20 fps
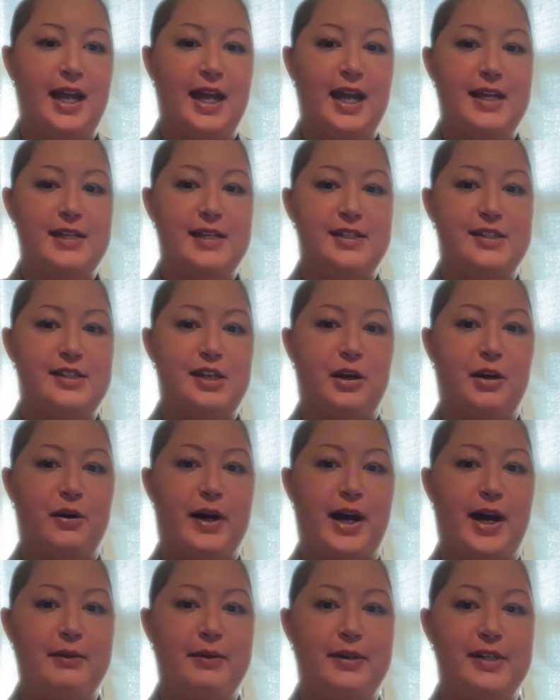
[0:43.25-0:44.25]
And so
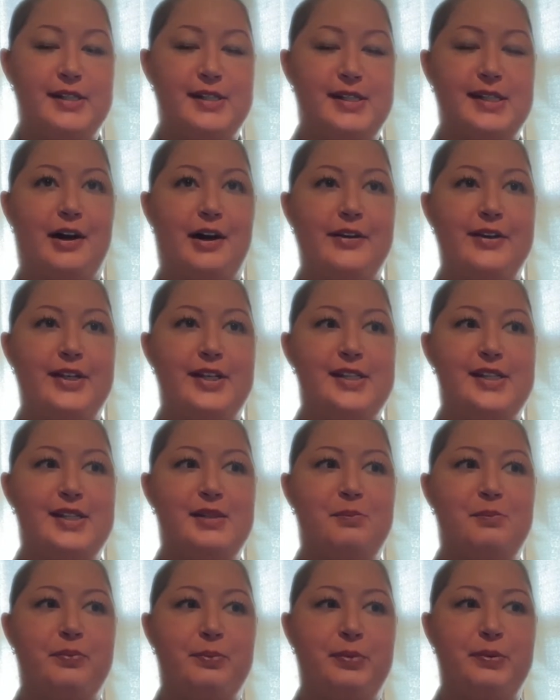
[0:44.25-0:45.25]
I was on
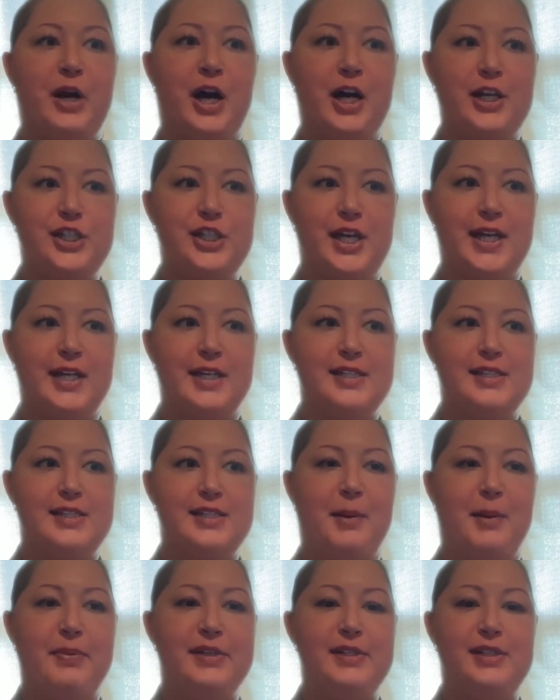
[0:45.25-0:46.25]
this project
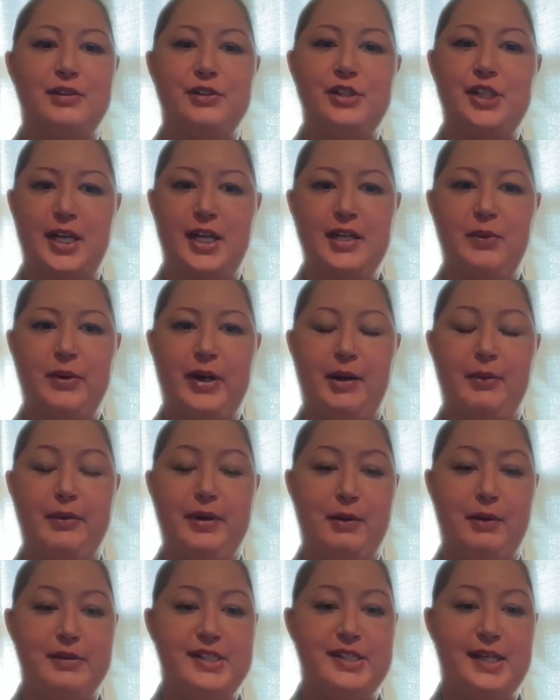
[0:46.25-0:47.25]
up until January when
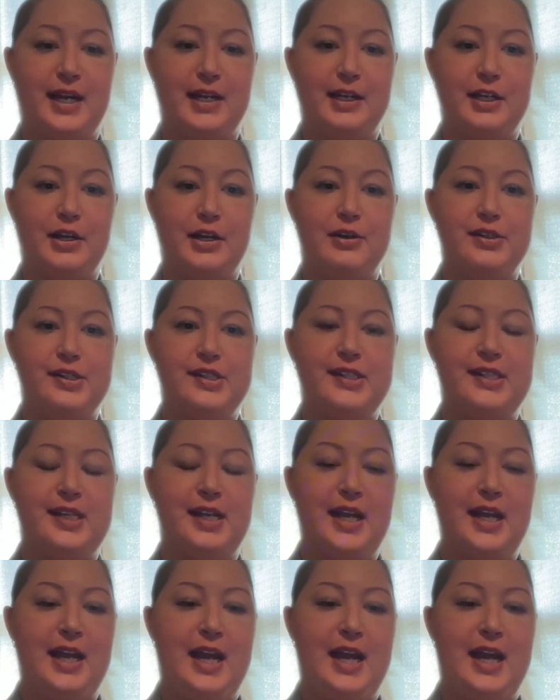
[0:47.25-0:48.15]
I was diagnosed,